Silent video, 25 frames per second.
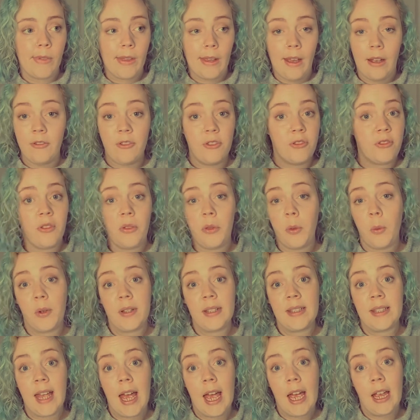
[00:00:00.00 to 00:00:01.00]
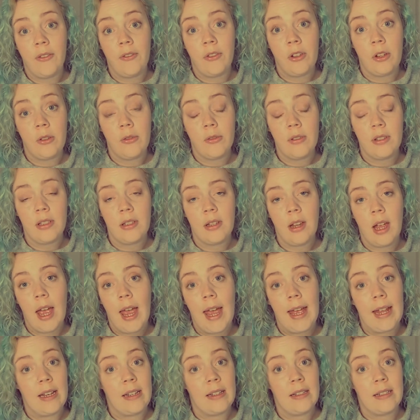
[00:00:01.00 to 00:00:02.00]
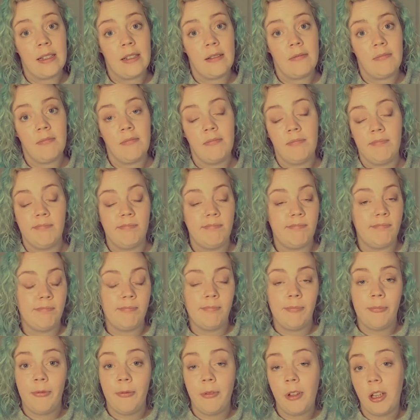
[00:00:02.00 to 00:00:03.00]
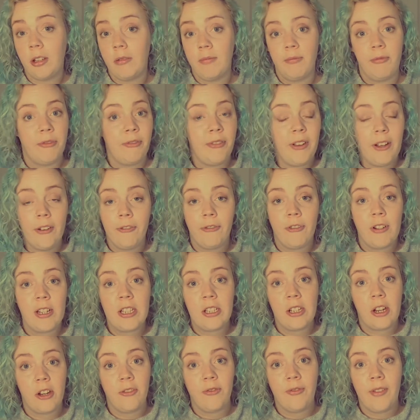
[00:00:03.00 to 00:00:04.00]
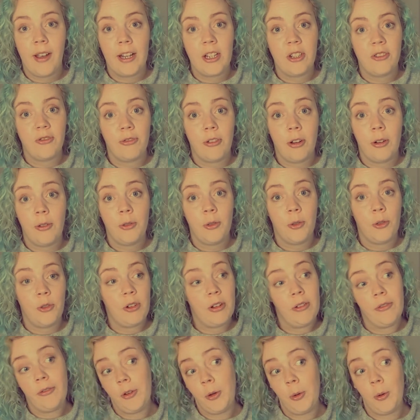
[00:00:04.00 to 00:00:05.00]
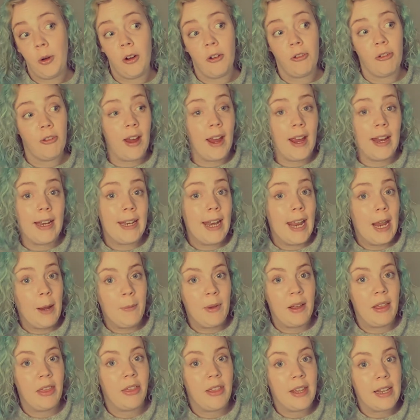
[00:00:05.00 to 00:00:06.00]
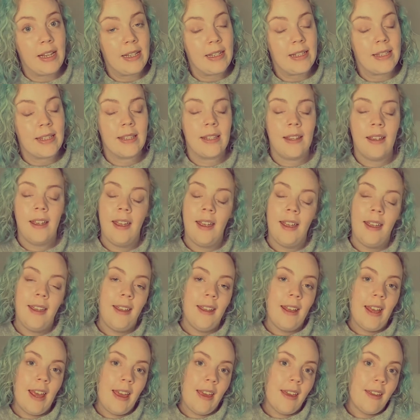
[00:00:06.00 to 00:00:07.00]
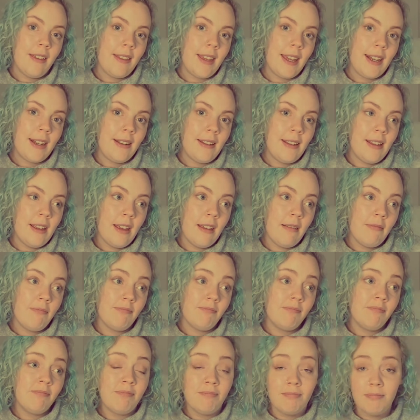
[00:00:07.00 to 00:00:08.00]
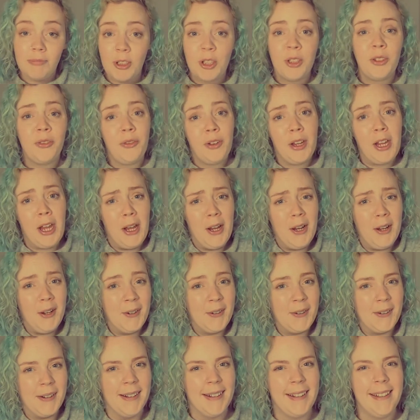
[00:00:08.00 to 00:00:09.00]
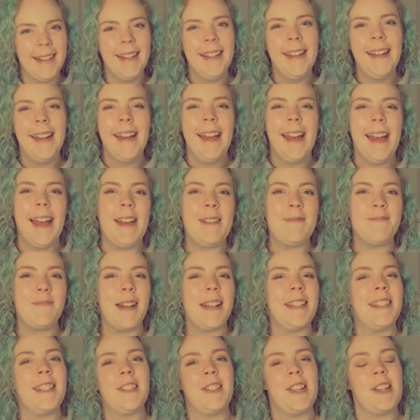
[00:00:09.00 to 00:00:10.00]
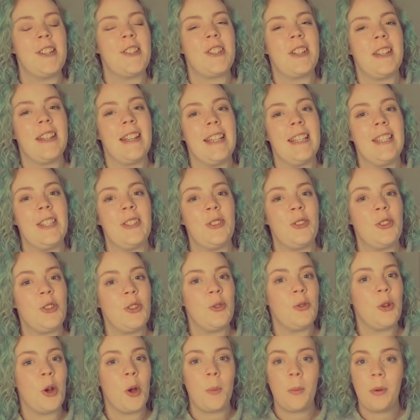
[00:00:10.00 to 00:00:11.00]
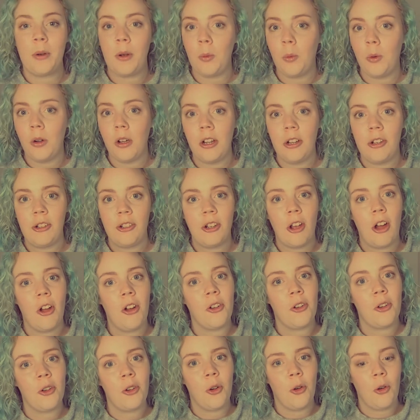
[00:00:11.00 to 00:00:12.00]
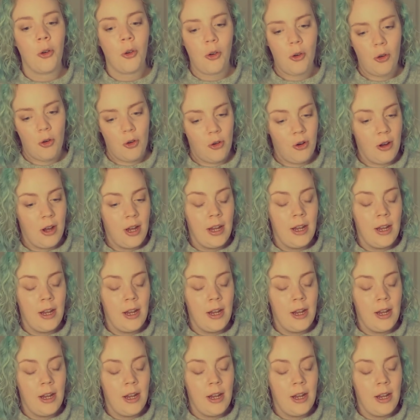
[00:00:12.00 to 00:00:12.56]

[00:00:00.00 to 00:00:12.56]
just with the ones that I've used, and feel free to go and find your own, or if you are great at naming things, then good for you. My suggestion is to open a Word doc or